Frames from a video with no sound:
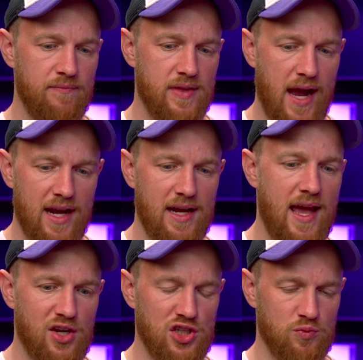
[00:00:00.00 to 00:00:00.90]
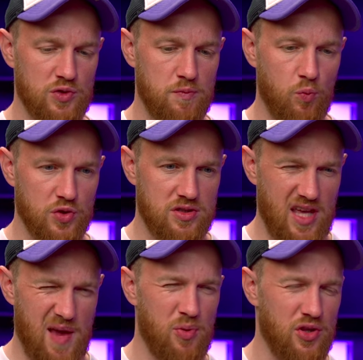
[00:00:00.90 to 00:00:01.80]
that connection was
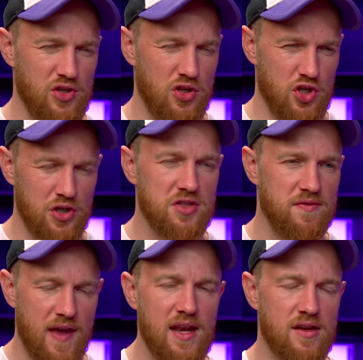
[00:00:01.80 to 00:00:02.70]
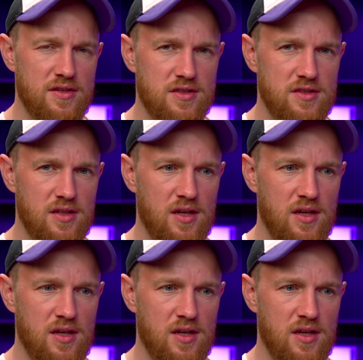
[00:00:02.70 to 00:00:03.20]
deeper than just fitness.